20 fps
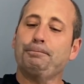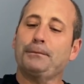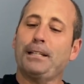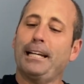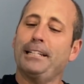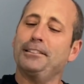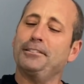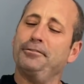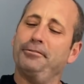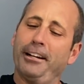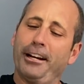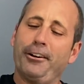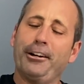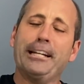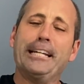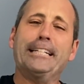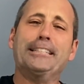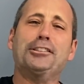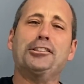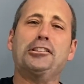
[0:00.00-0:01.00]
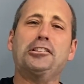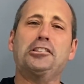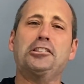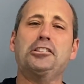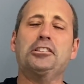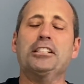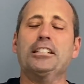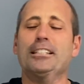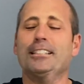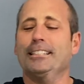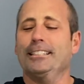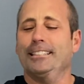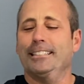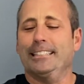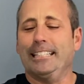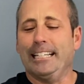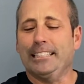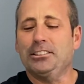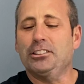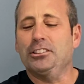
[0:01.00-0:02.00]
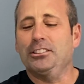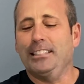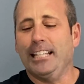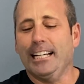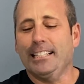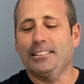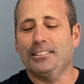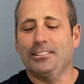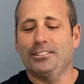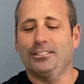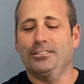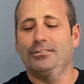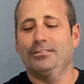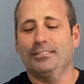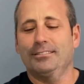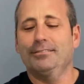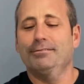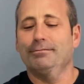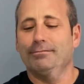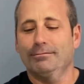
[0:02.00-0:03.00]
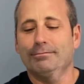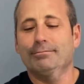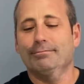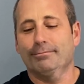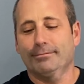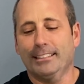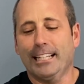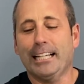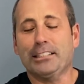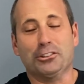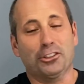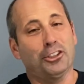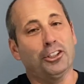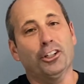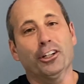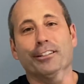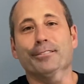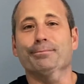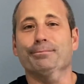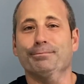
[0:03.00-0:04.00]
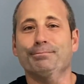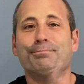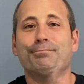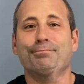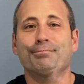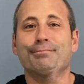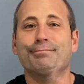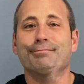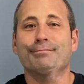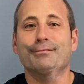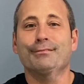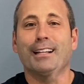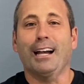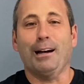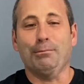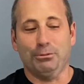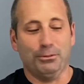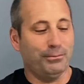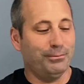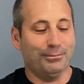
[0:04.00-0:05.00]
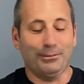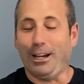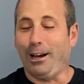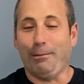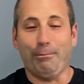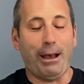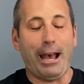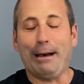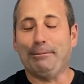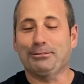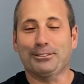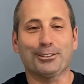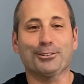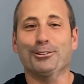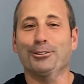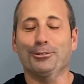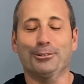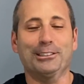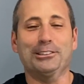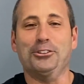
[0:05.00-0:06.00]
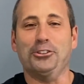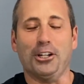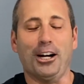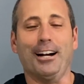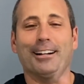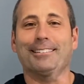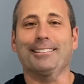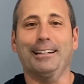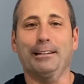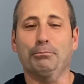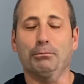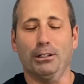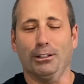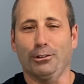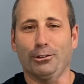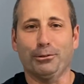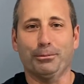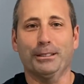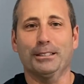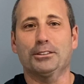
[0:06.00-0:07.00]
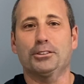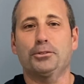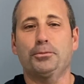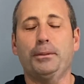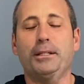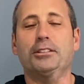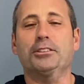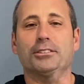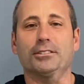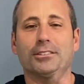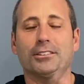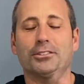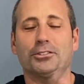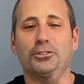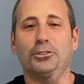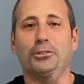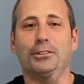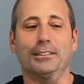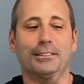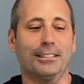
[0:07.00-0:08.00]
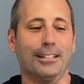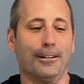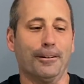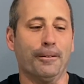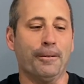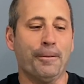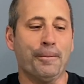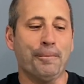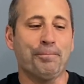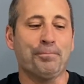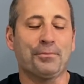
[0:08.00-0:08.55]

That is very, that's that's that's good. I'm I'm absolutely shocked. I'm a little bit speechless, as you can tell.